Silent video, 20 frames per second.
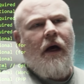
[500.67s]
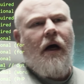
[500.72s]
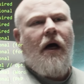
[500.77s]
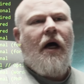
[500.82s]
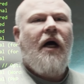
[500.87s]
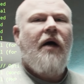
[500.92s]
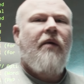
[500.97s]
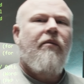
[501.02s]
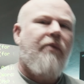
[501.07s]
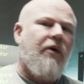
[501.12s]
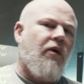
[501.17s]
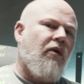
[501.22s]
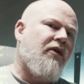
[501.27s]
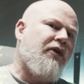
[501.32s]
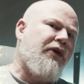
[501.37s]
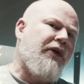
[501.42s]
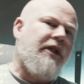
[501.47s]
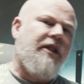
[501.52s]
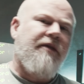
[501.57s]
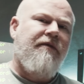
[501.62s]
But
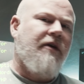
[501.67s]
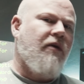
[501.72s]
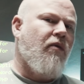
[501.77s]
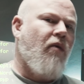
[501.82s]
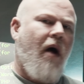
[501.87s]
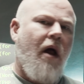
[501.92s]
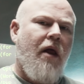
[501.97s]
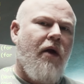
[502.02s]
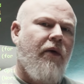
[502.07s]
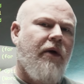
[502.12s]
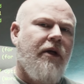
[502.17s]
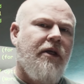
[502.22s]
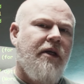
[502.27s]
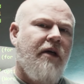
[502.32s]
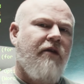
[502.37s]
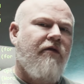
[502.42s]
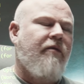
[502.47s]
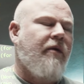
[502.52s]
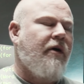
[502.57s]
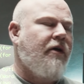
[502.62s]
alternatively, while you're in
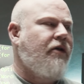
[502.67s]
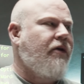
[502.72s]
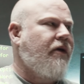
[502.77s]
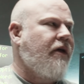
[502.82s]
dev mode,